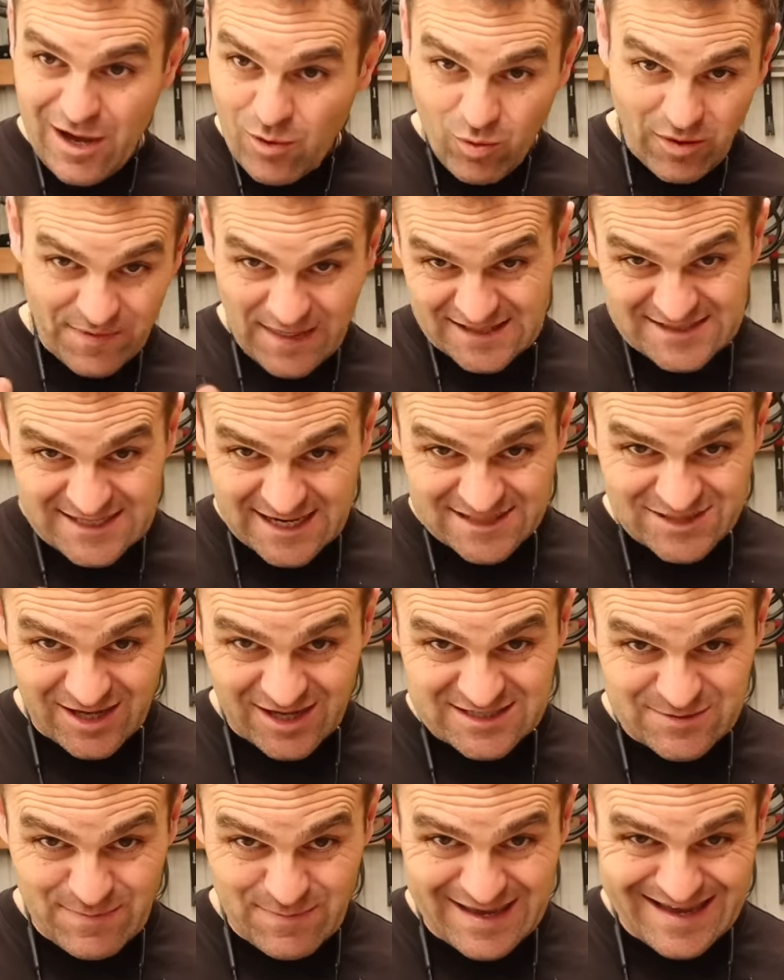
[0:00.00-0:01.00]
What that sounds
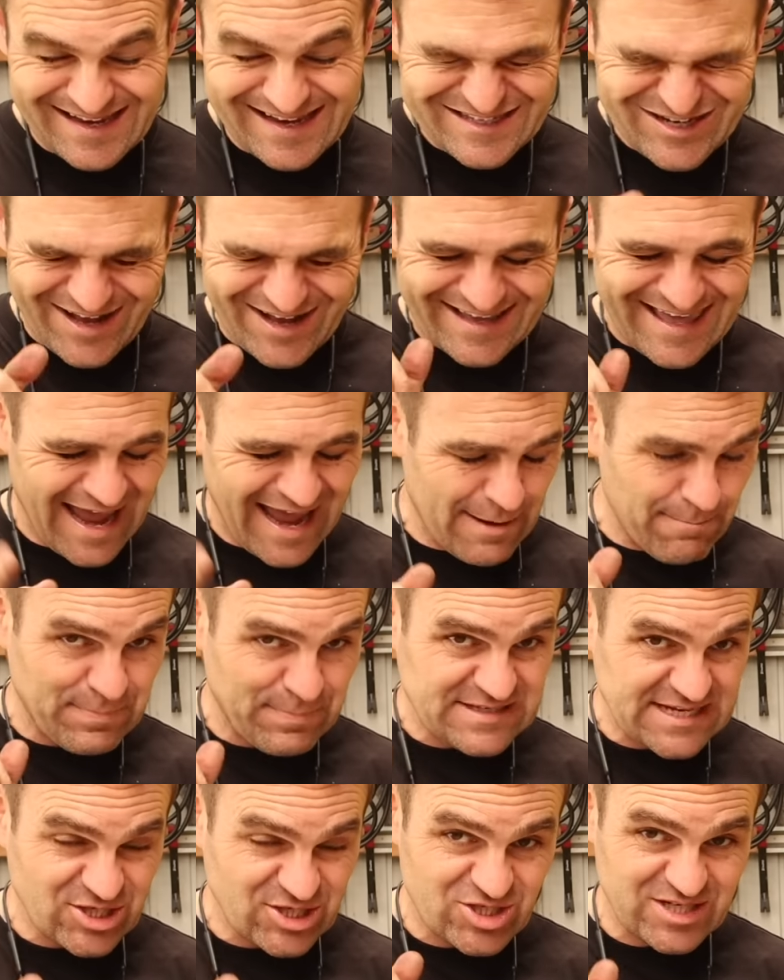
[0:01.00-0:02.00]
like to me is I can
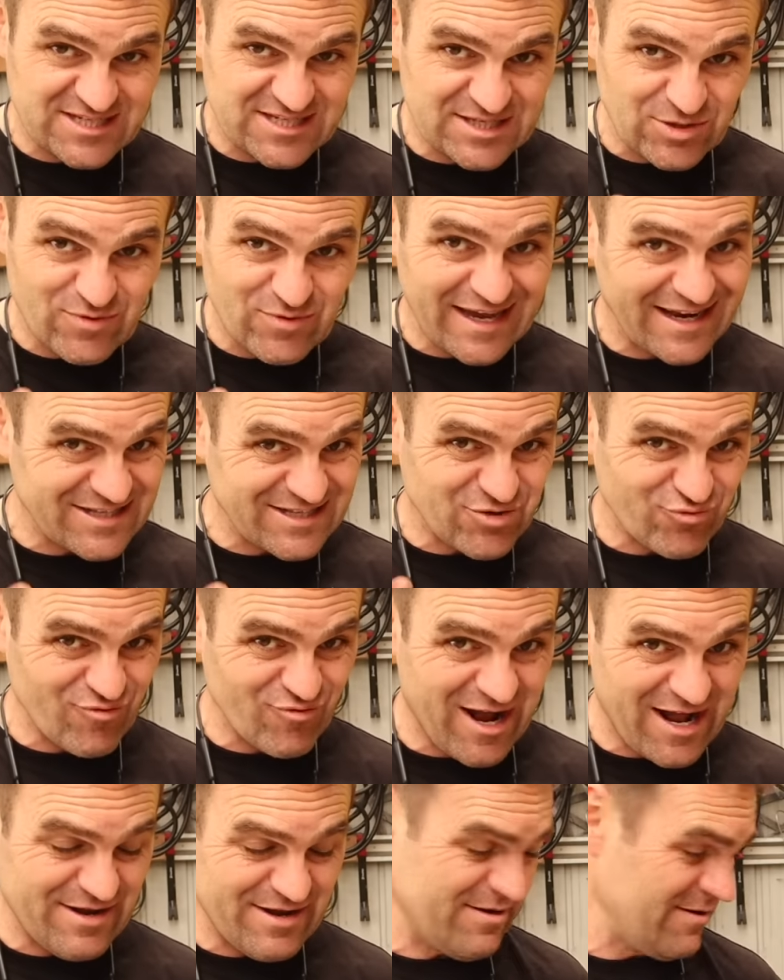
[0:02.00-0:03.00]
potentially still get it to
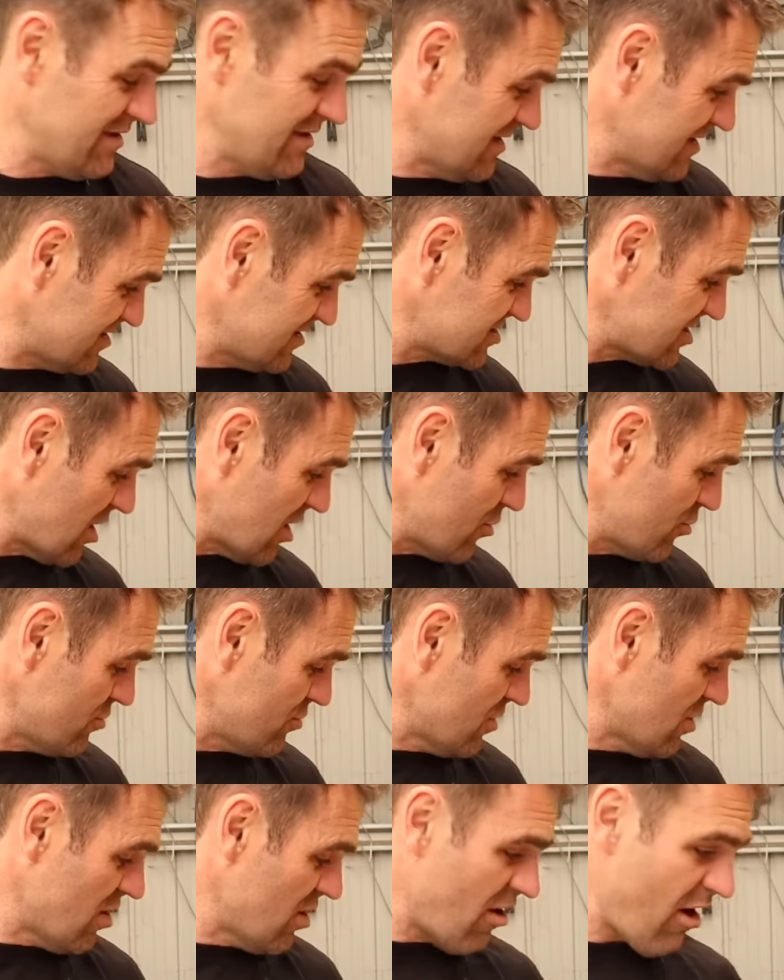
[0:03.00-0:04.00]
run. So
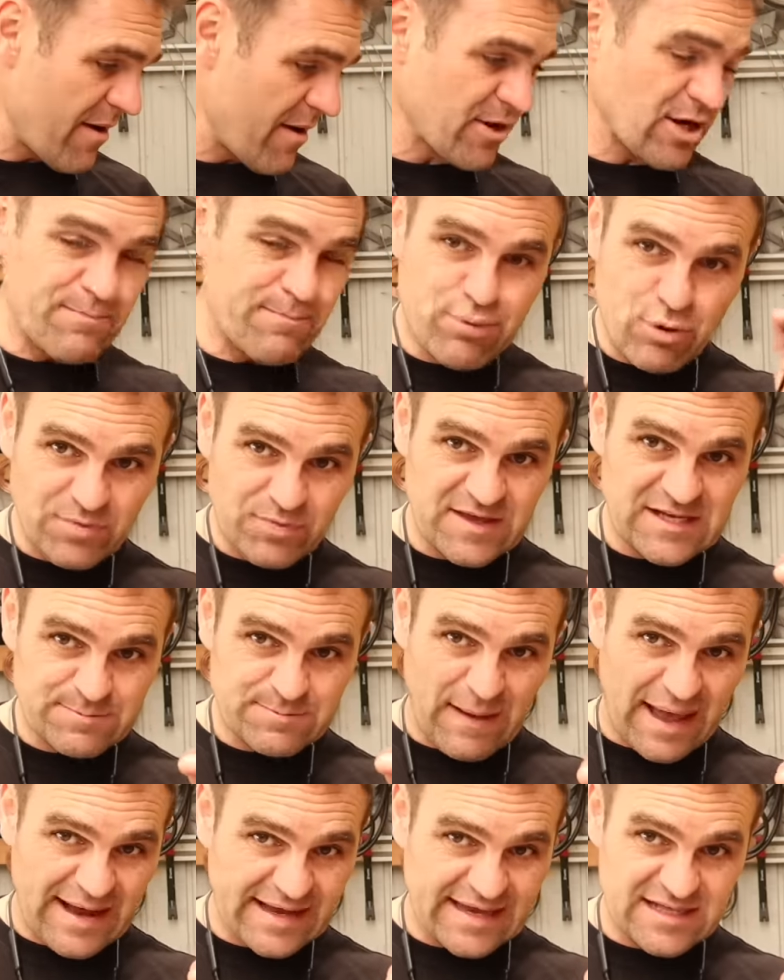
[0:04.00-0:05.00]
I'm going to put these
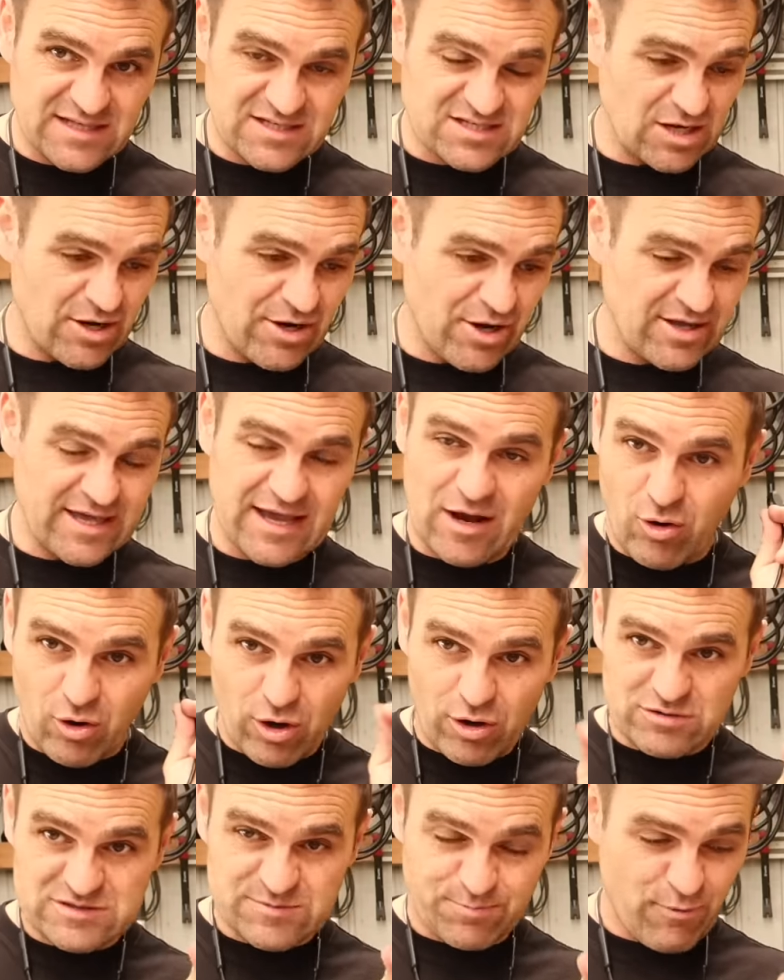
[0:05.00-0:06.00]
back in so I don't get
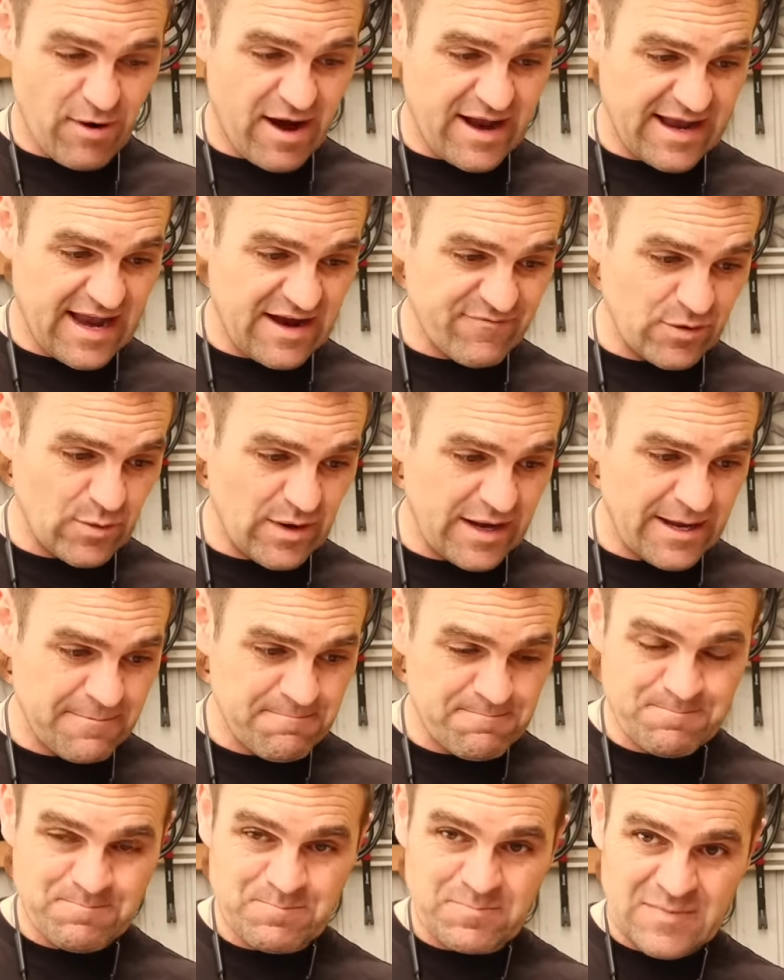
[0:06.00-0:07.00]
oil spraying everywhere.